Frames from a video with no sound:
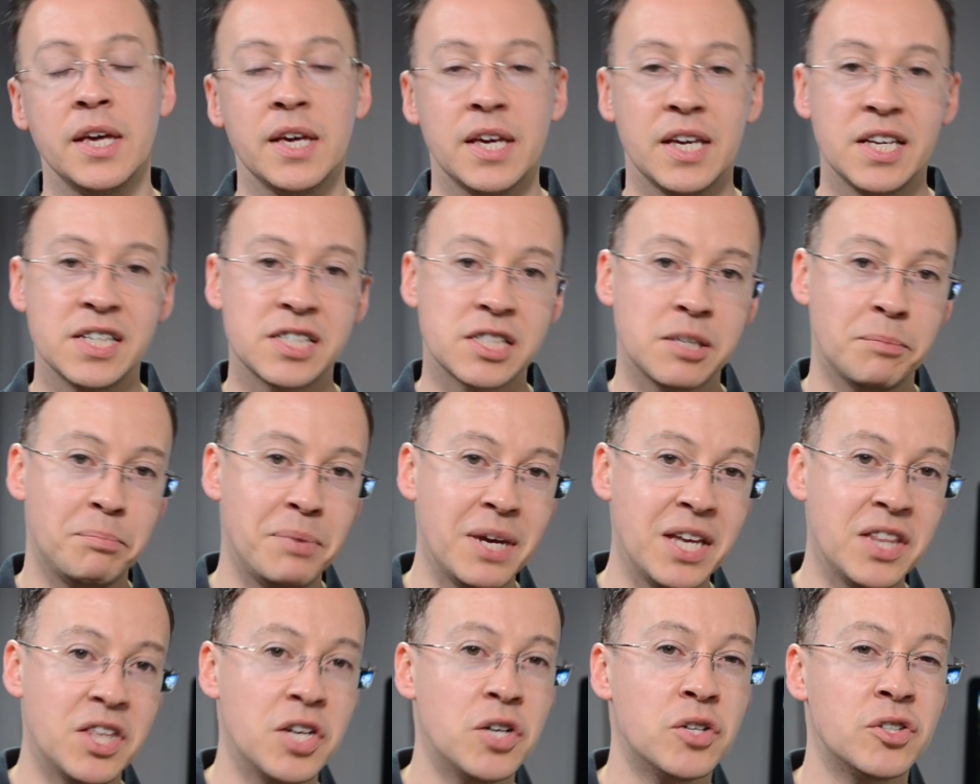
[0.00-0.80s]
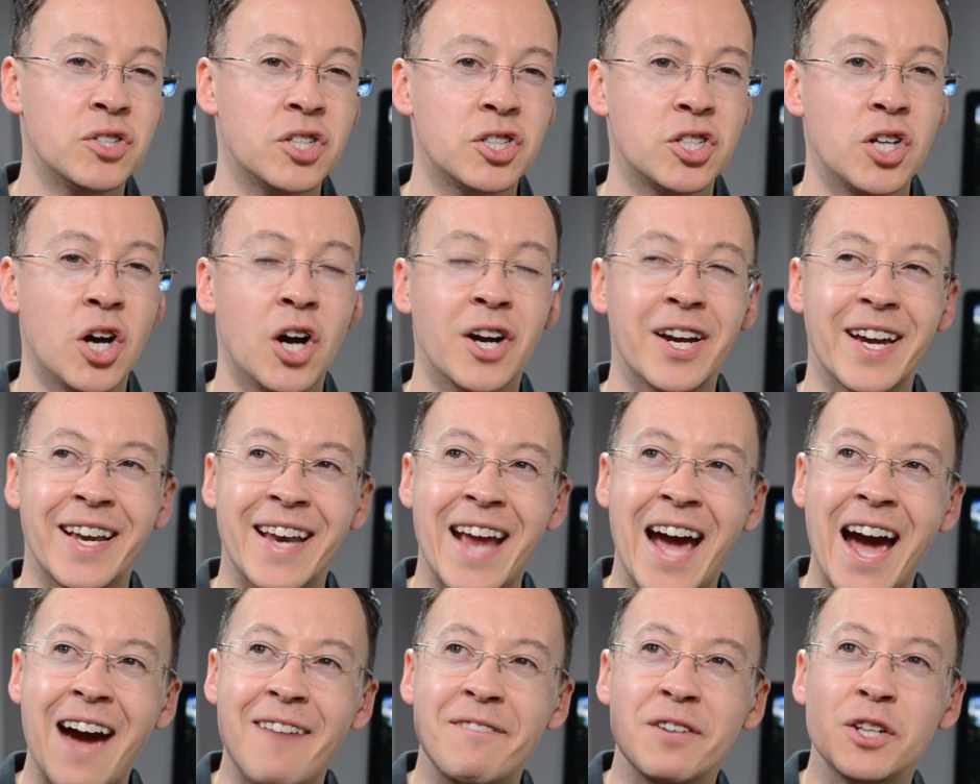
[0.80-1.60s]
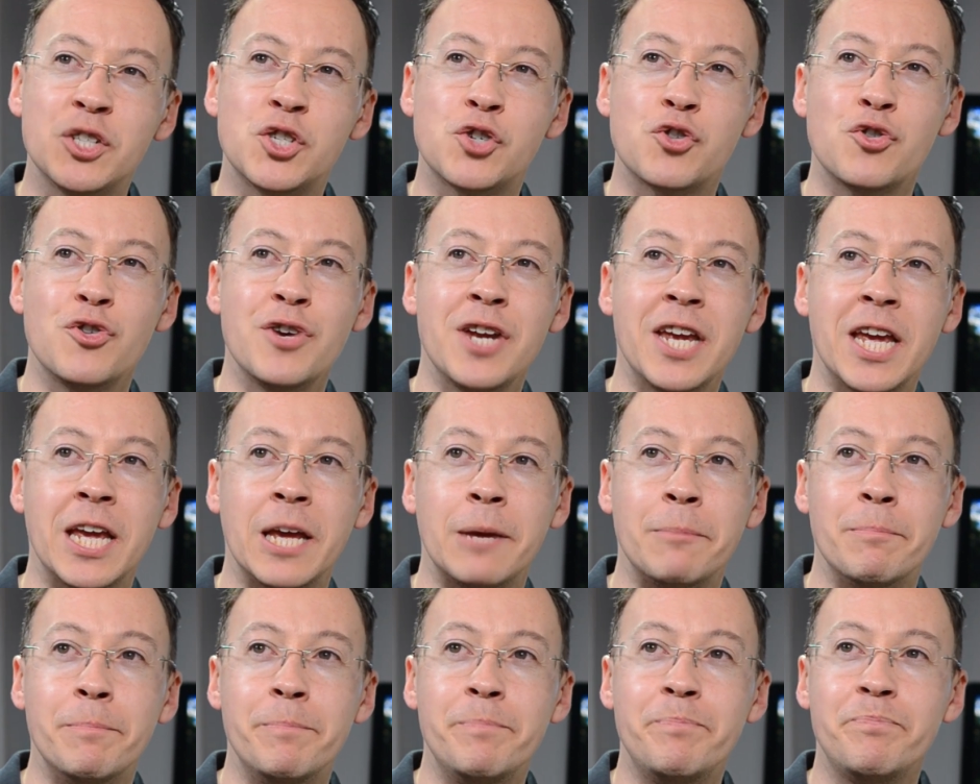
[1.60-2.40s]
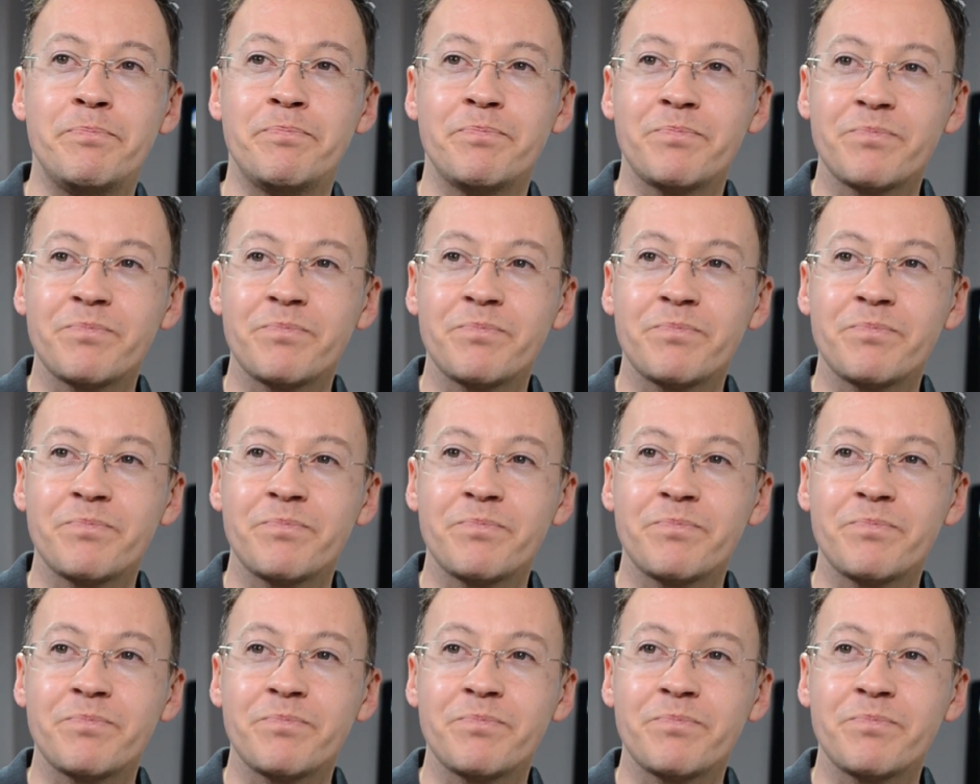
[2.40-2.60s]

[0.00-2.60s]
is to be the underdog and have a dream